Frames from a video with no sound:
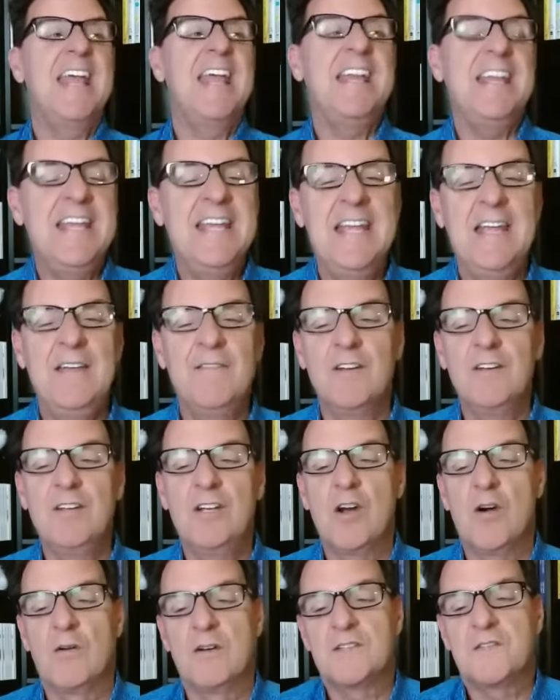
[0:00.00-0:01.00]
they
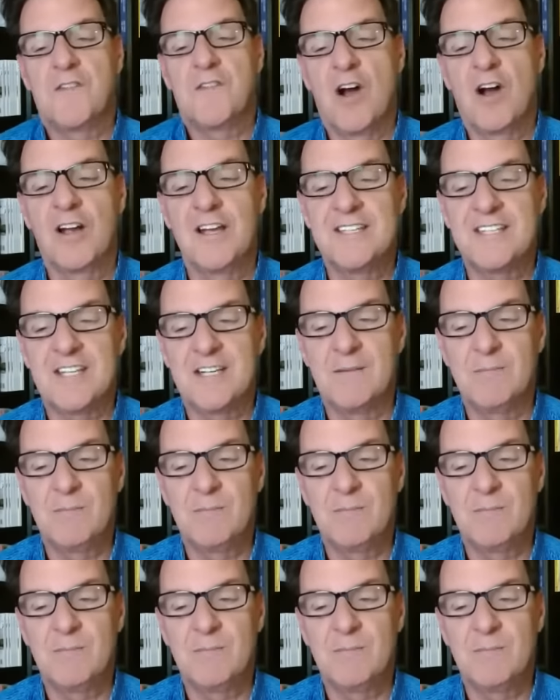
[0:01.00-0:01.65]
even go as far as